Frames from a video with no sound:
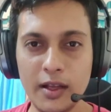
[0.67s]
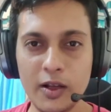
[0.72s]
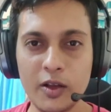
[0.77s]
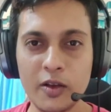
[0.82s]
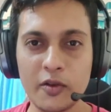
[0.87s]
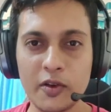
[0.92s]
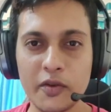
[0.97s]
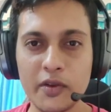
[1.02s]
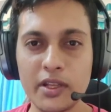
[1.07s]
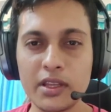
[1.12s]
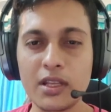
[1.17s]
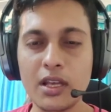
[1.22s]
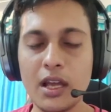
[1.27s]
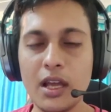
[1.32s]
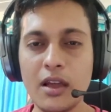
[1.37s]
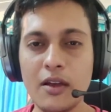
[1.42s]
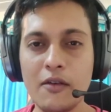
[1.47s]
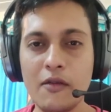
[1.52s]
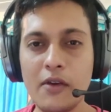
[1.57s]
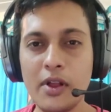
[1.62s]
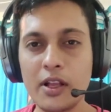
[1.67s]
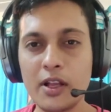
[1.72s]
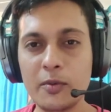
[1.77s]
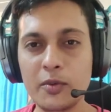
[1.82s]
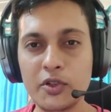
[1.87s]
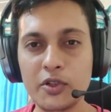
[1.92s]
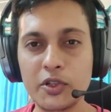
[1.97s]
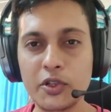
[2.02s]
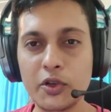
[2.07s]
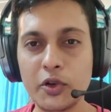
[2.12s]
Hello everyone,
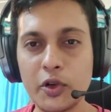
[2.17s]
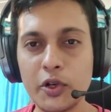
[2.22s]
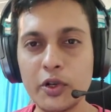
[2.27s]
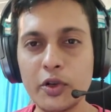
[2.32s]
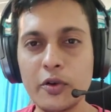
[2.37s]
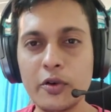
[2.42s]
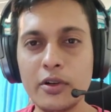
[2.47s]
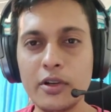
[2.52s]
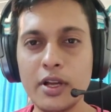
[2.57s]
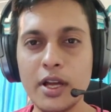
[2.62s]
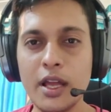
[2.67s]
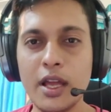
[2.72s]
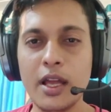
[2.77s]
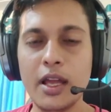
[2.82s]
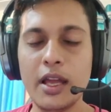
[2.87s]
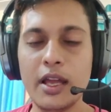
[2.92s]
welcome to the Code Goat,